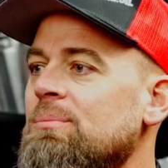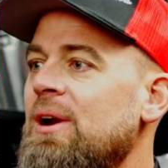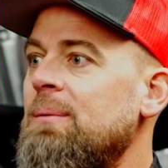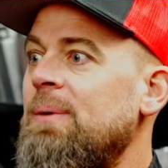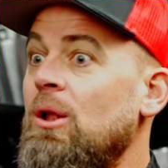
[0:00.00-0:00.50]

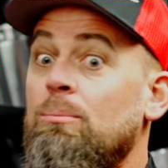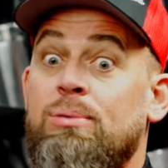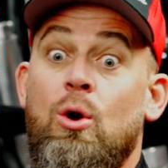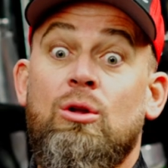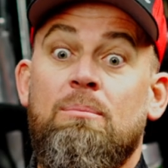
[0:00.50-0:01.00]
brake pedal,
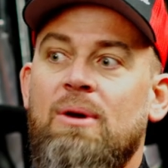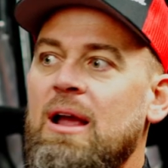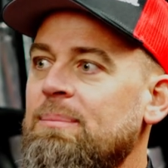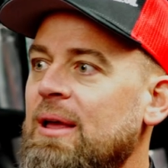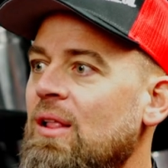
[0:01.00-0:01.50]
broke the
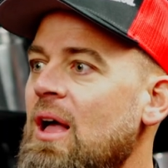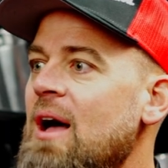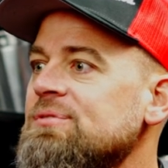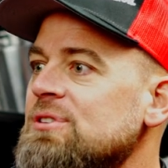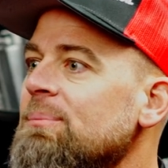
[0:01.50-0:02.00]
brake pedal
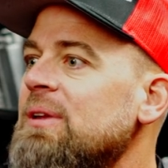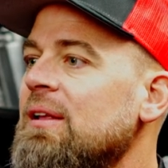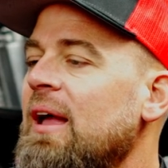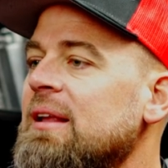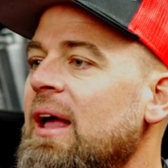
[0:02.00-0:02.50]
off, something
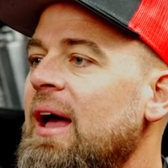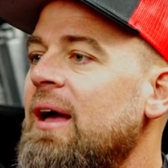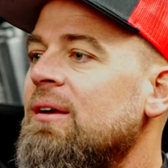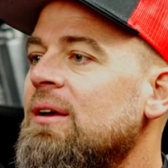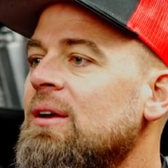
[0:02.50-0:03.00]
like that,